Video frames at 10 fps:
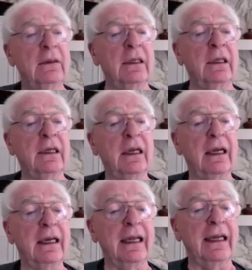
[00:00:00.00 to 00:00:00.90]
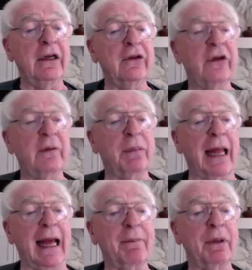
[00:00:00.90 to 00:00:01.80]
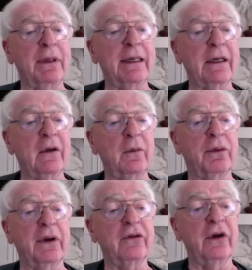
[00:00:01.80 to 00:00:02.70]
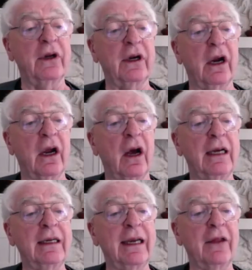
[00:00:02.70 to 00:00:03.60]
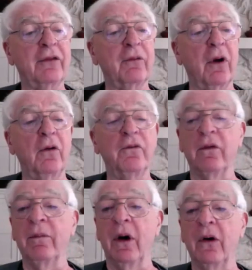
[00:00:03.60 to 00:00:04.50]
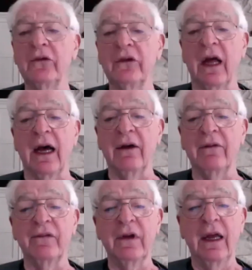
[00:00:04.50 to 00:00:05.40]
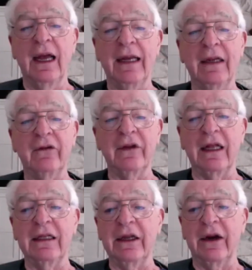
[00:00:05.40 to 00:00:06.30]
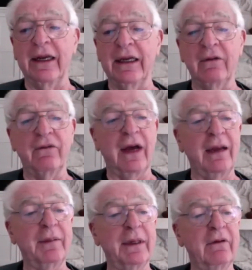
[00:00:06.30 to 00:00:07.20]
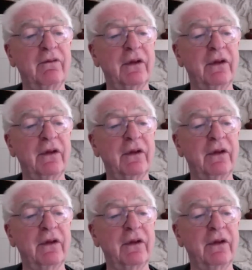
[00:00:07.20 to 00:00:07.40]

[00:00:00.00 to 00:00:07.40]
an innocent black political prisoner on death row for most of, and in solitary confinement in